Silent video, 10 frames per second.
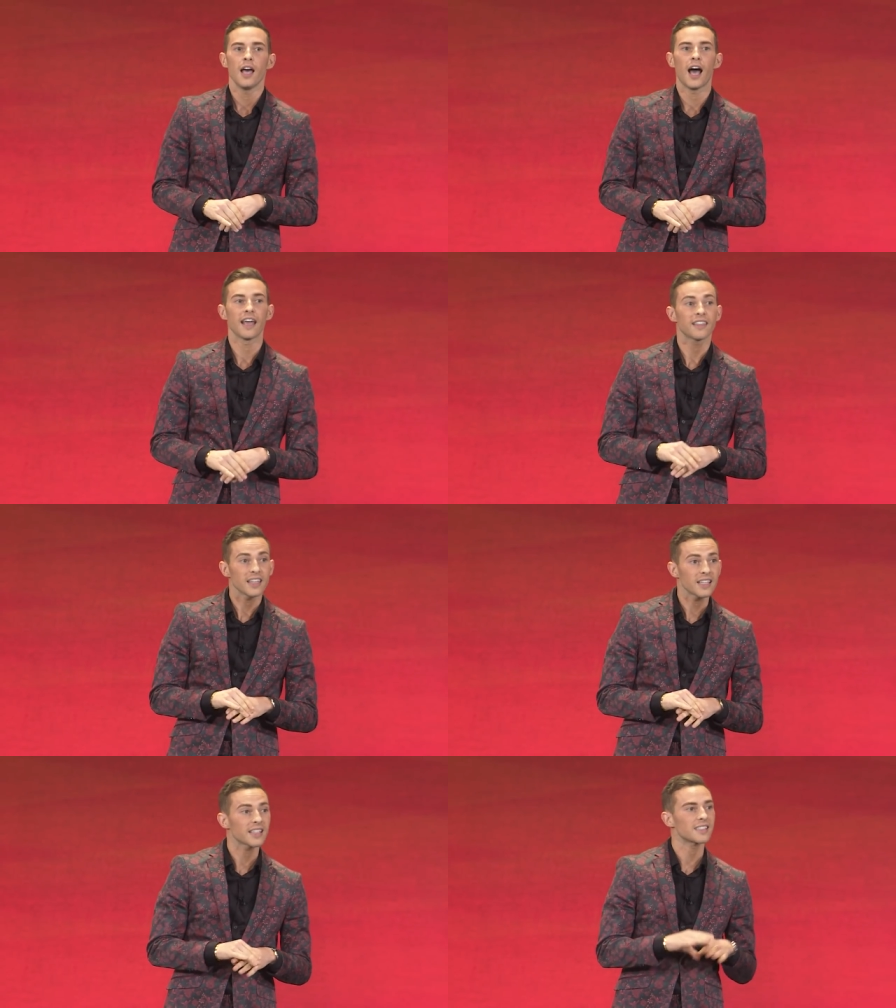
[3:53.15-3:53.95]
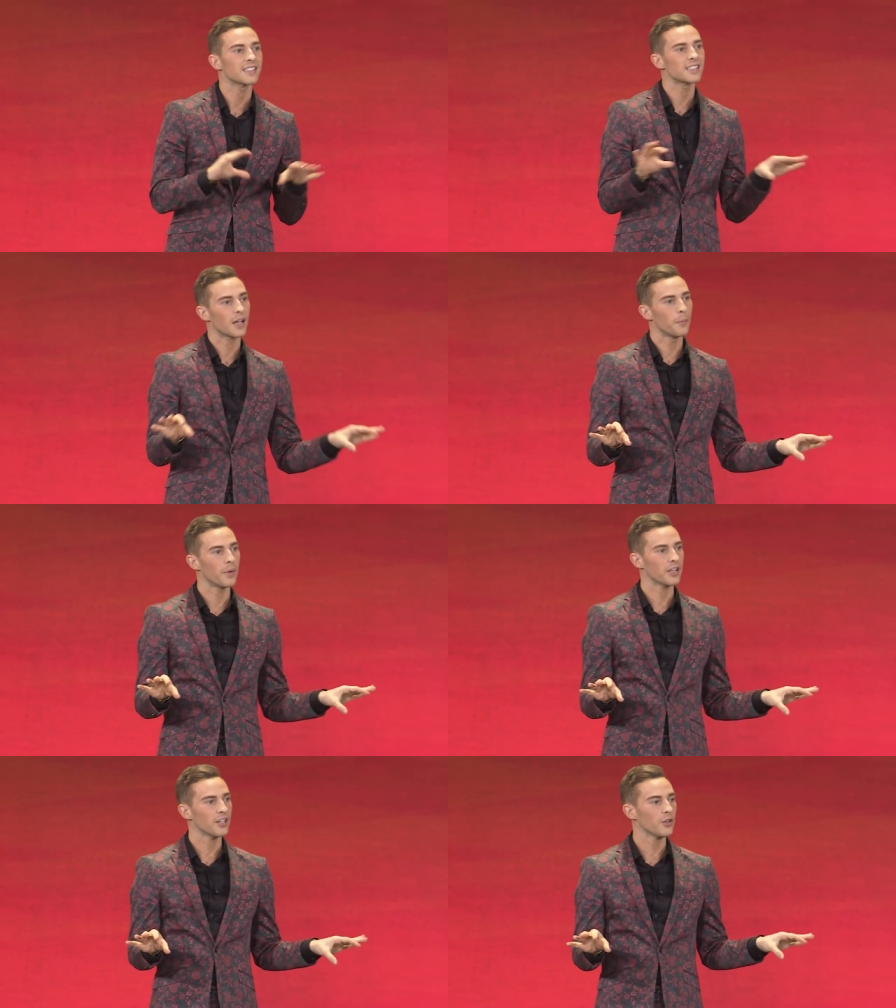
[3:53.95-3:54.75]
I think that
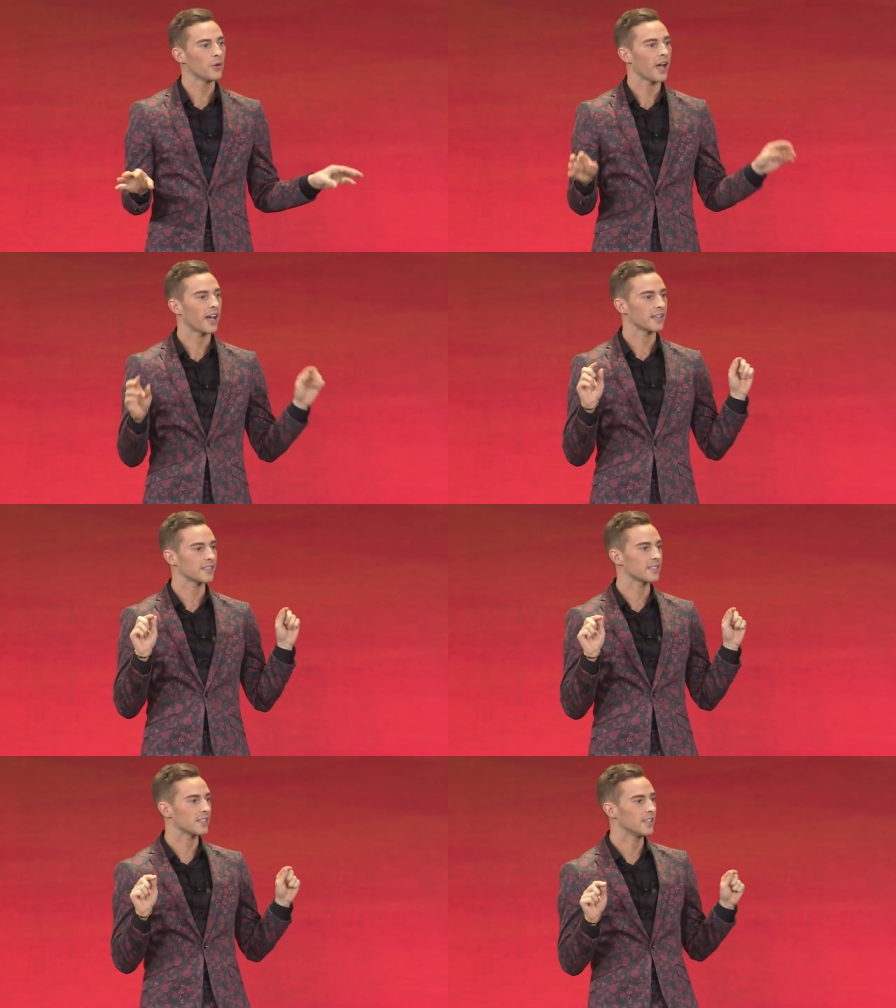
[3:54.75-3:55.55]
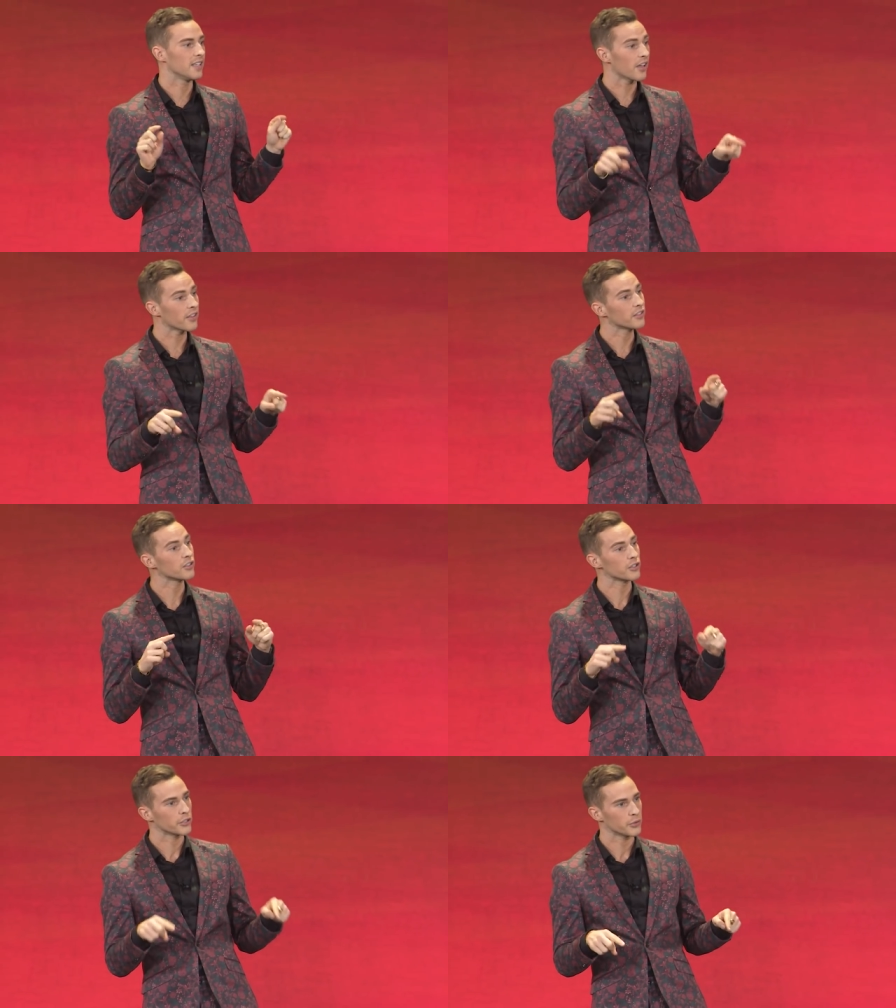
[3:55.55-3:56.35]
somebody who has nothing to
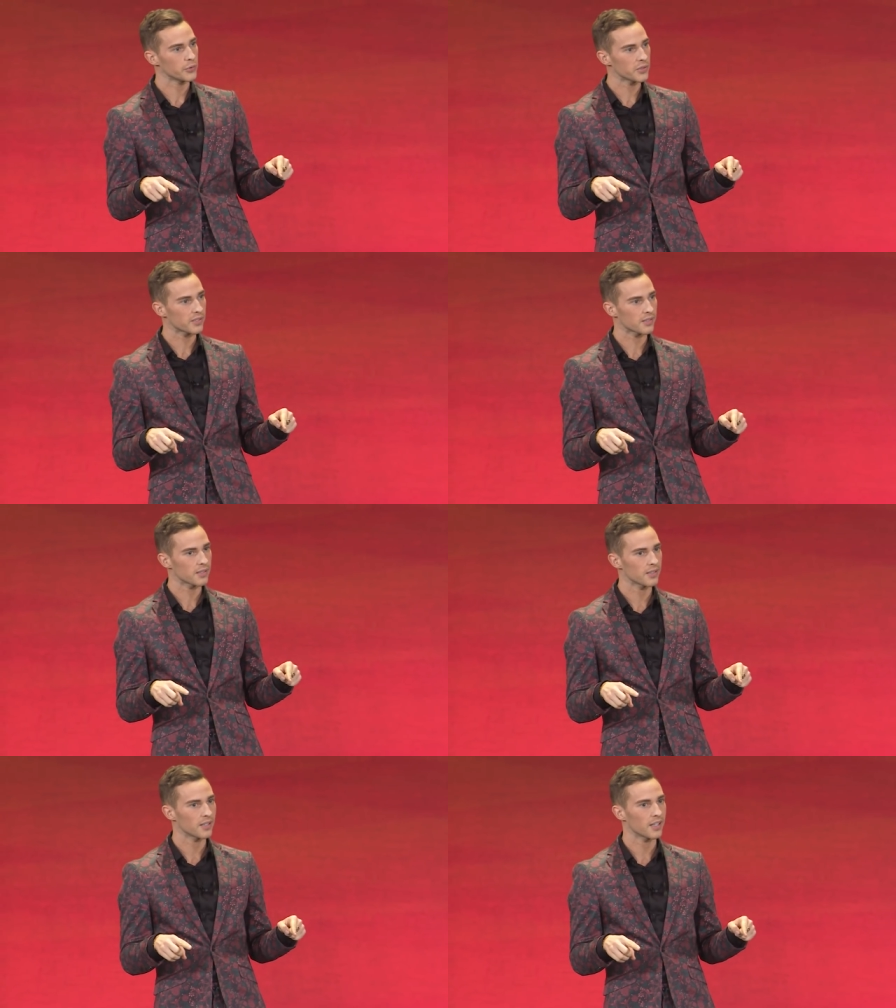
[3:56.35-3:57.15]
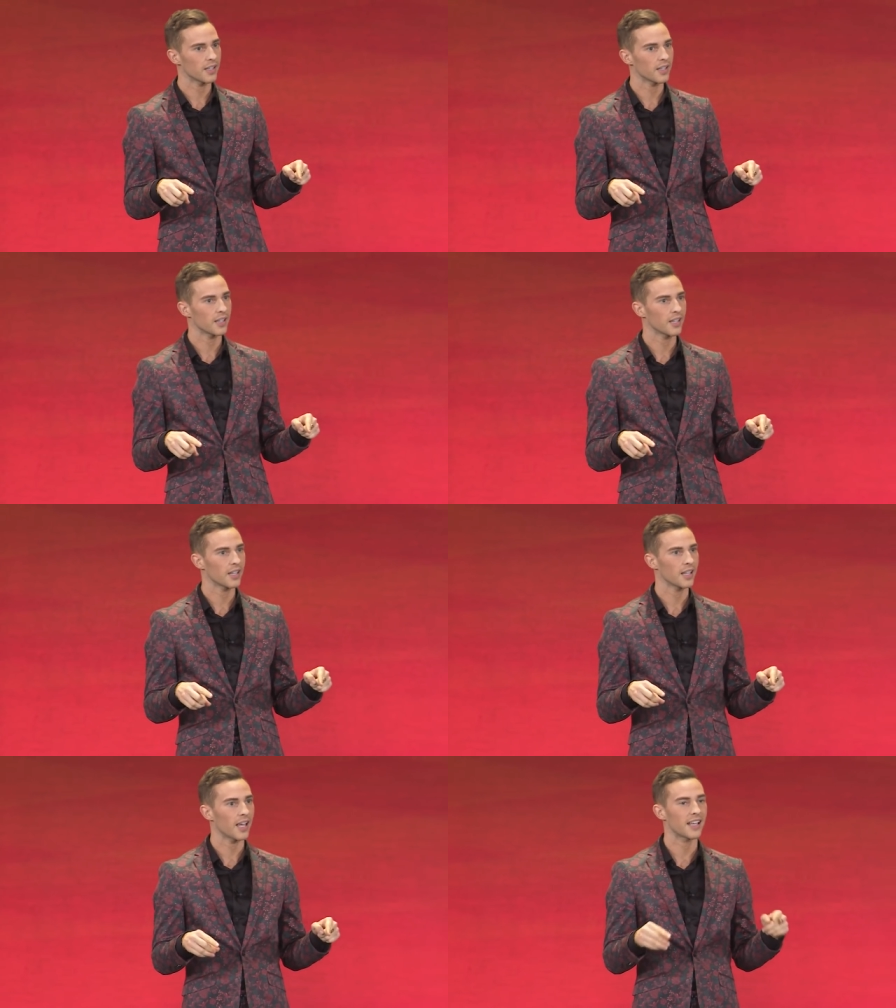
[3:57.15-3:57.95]
lose
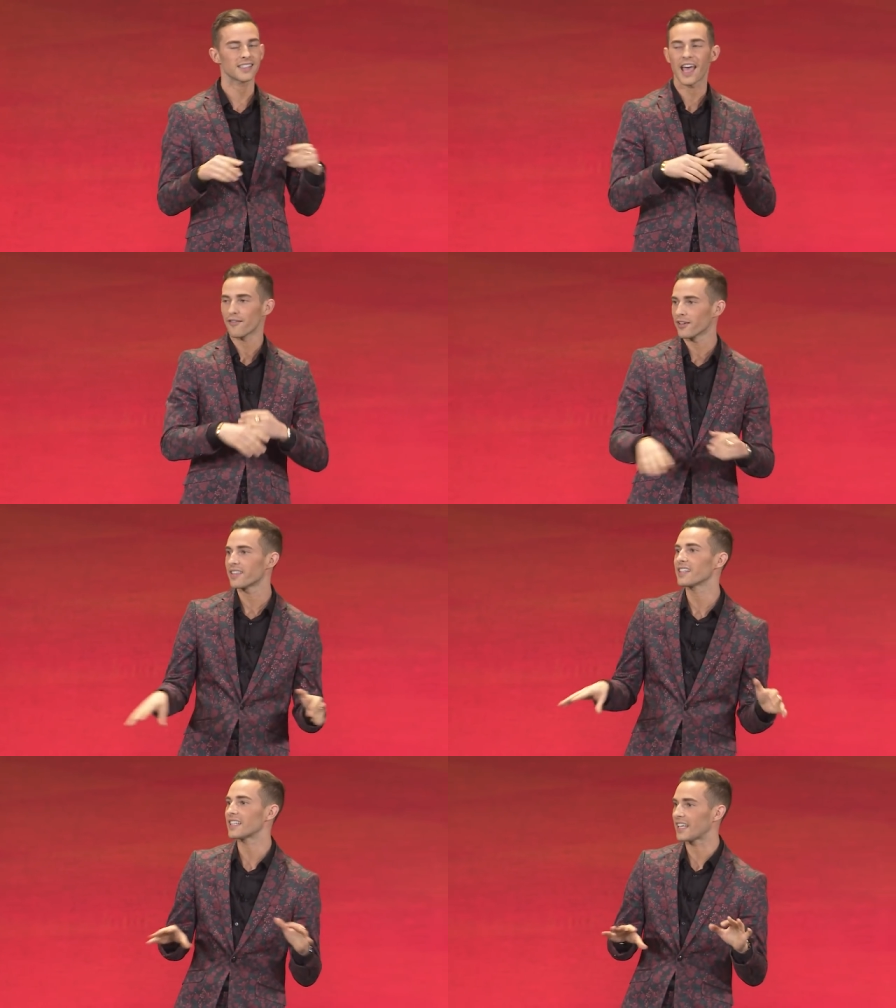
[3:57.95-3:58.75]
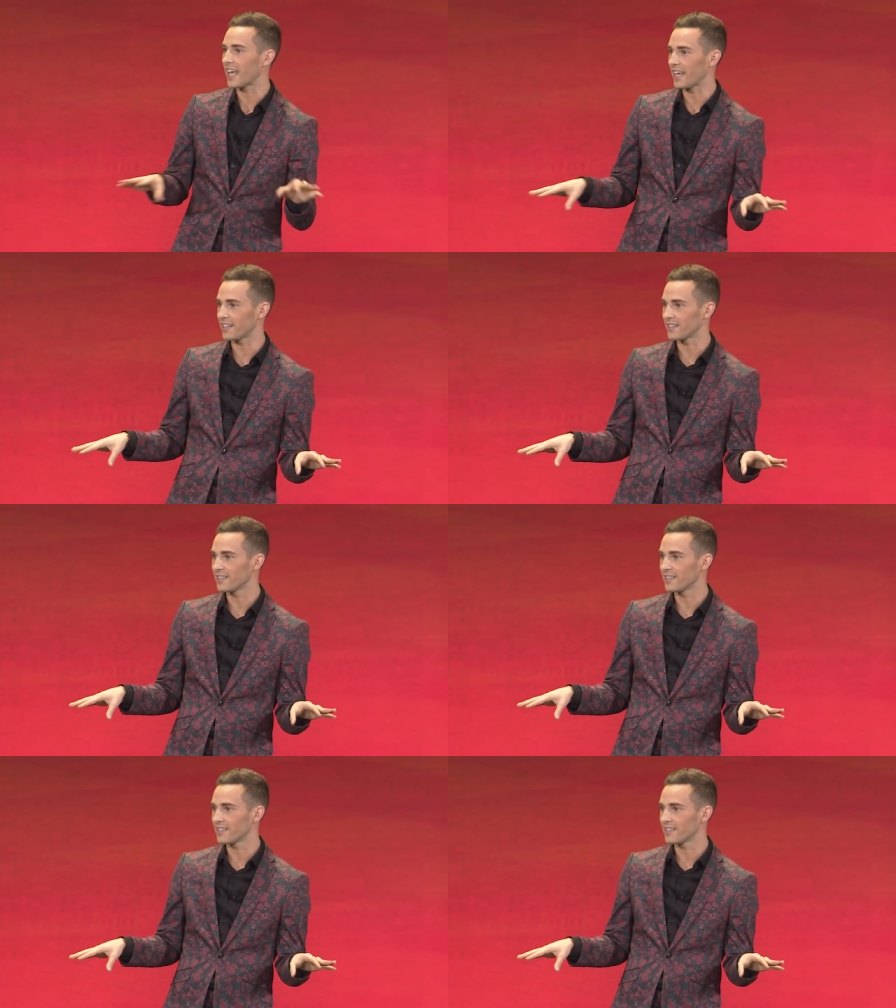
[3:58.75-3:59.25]
has everything to gain.